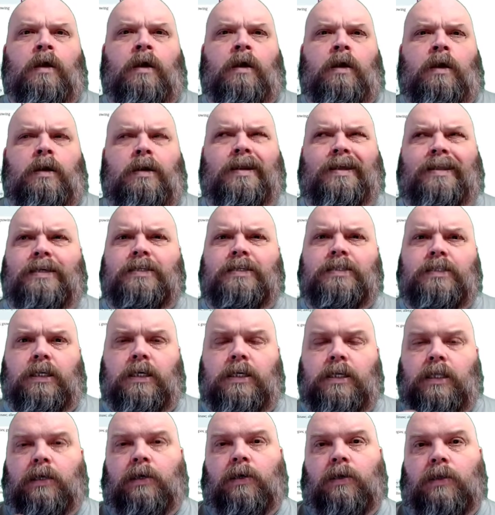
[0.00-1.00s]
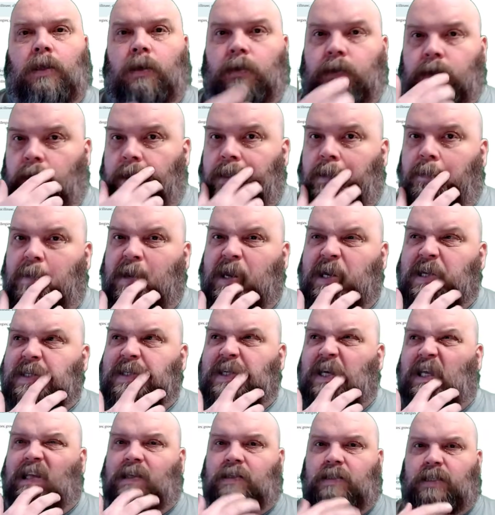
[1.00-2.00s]
Now let's look a little closer at the
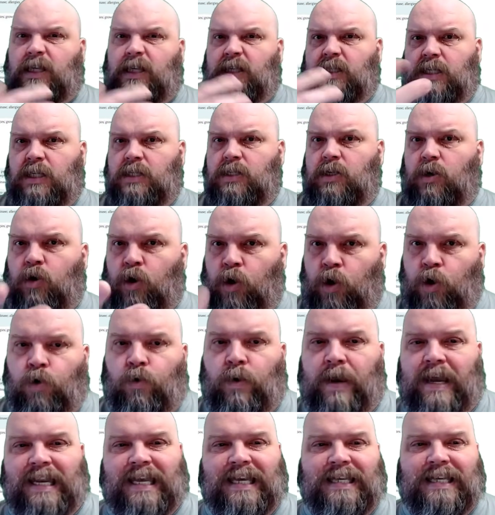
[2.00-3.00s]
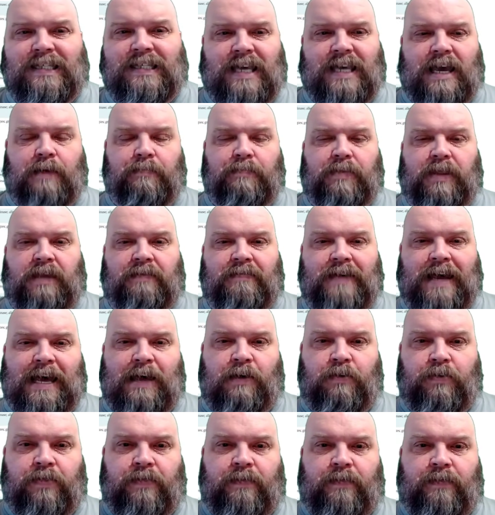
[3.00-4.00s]
penicillins, because these are a great example of how
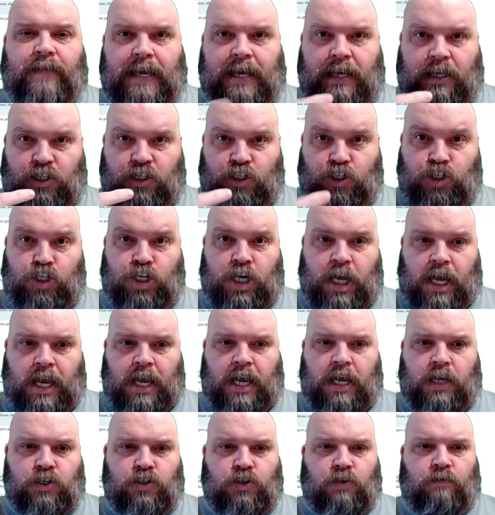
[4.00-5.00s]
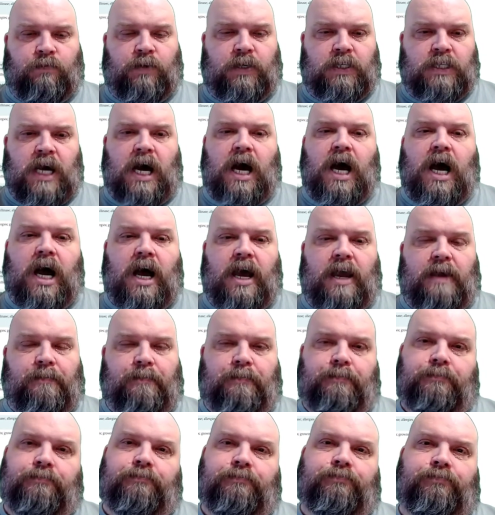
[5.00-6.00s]
things change over time.
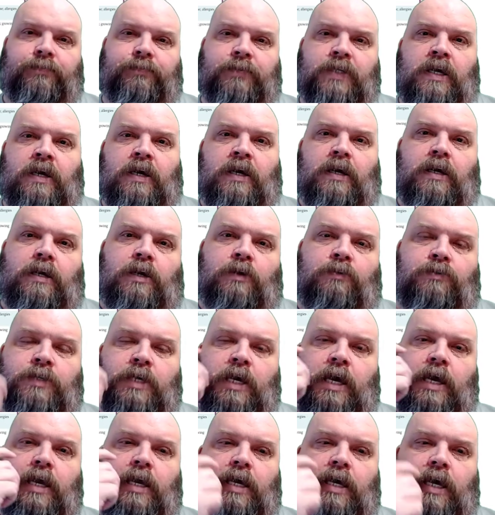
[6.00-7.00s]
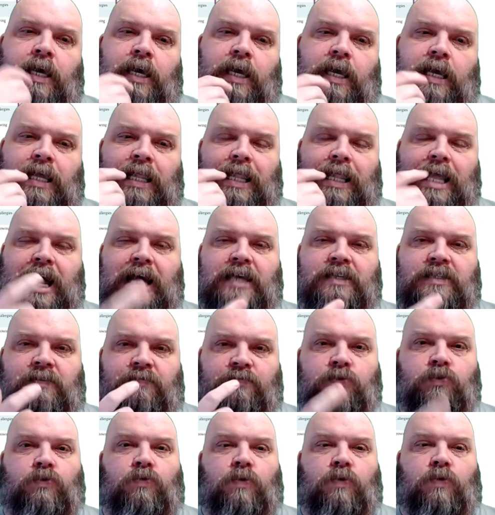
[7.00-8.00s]
You take a class of
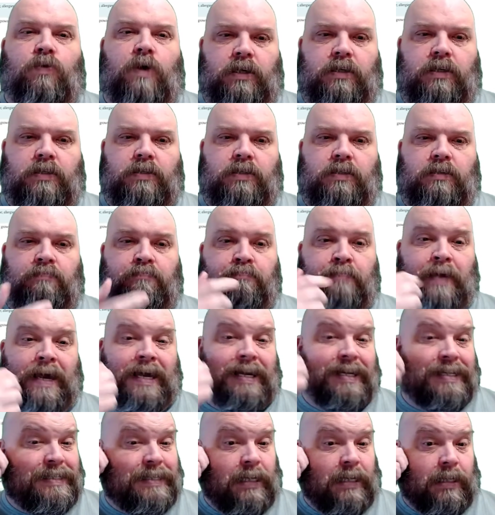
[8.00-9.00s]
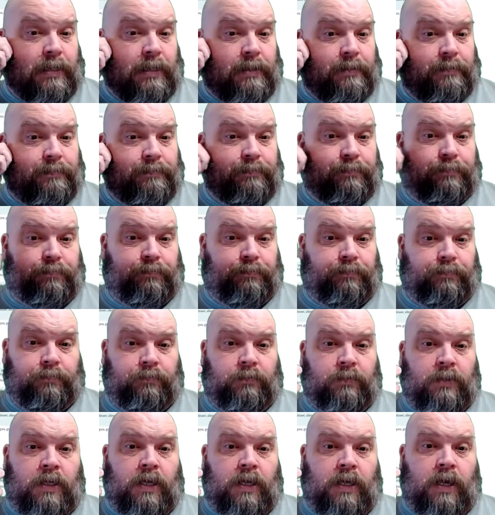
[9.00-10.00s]
drugs, penicillin,
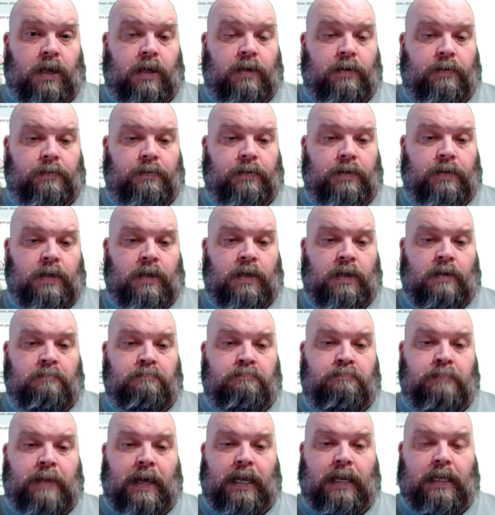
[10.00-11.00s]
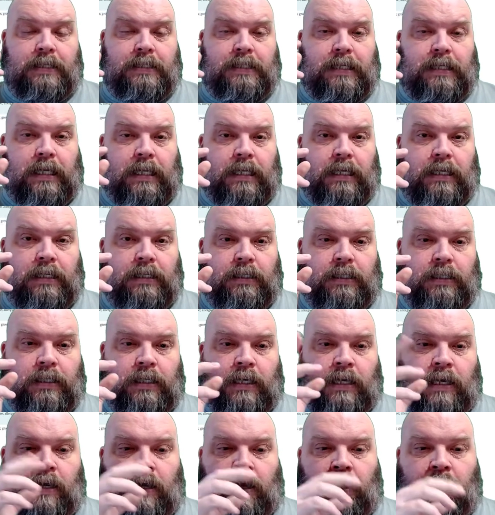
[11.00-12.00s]
okay? Penicillin,
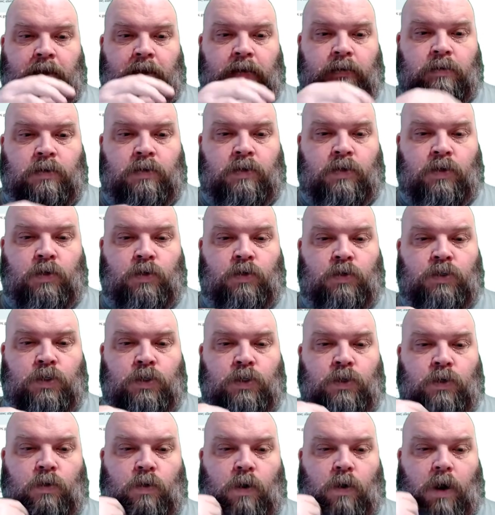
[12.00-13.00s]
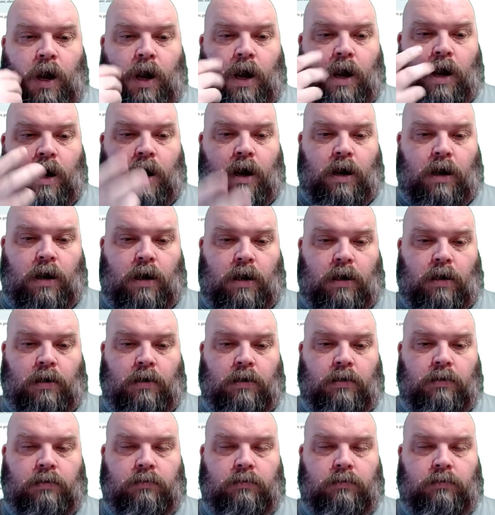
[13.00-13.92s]
due to our